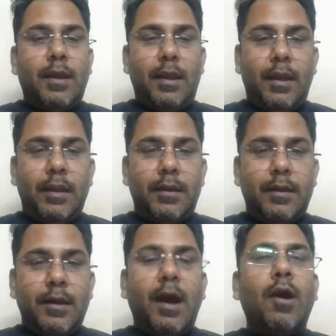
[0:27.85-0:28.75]
and
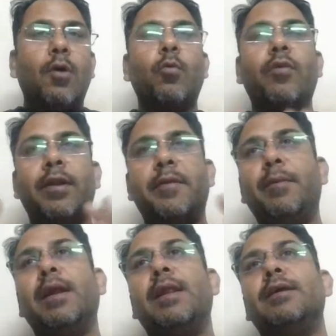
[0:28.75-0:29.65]
how fund
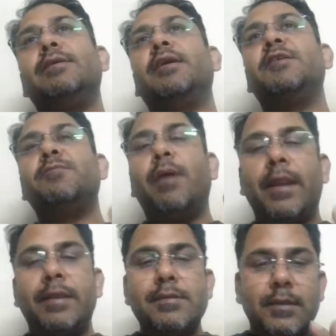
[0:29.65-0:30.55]
manager is
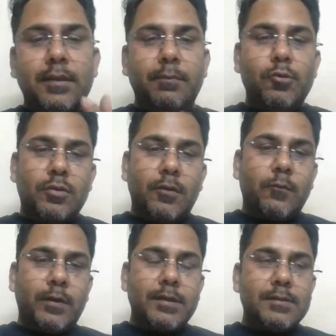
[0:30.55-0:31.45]
managing the mutual
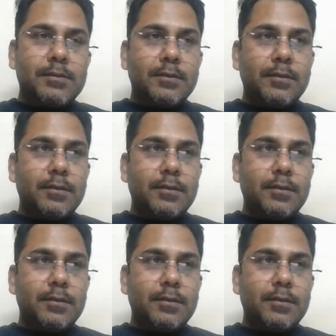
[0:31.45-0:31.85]
funds.